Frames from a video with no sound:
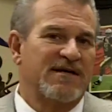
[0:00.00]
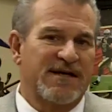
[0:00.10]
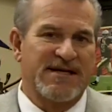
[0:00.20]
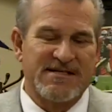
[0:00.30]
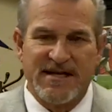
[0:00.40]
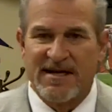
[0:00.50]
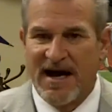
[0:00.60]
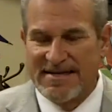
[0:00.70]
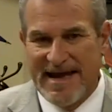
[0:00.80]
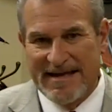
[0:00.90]
Like I said,
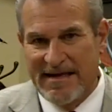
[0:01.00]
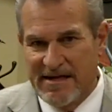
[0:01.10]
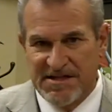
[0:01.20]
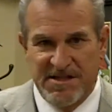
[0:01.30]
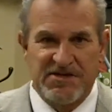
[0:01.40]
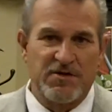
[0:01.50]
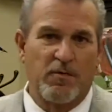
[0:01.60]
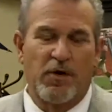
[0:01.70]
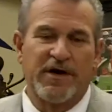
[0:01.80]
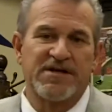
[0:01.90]
contact any Essential
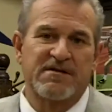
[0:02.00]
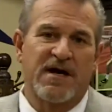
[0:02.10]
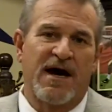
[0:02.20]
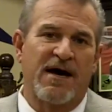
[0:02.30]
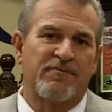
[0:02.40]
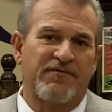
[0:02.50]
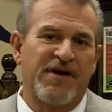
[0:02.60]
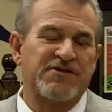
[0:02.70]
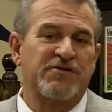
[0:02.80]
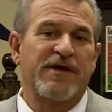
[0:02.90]
Mortgage
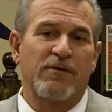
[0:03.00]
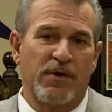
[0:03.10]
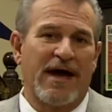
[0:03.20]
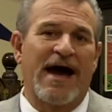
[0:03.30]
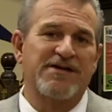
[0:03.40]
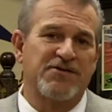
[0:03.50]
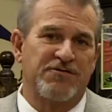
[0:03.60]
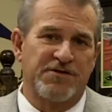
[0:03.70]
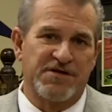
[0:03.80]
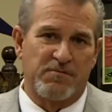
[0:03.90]
professional. They will guide you
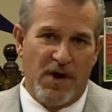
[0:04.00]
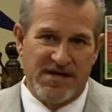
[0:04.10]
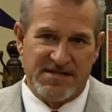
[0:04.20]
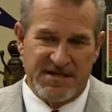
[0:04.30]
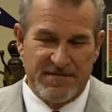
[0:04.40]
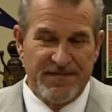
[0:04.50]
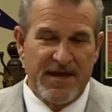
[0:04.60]
through this process.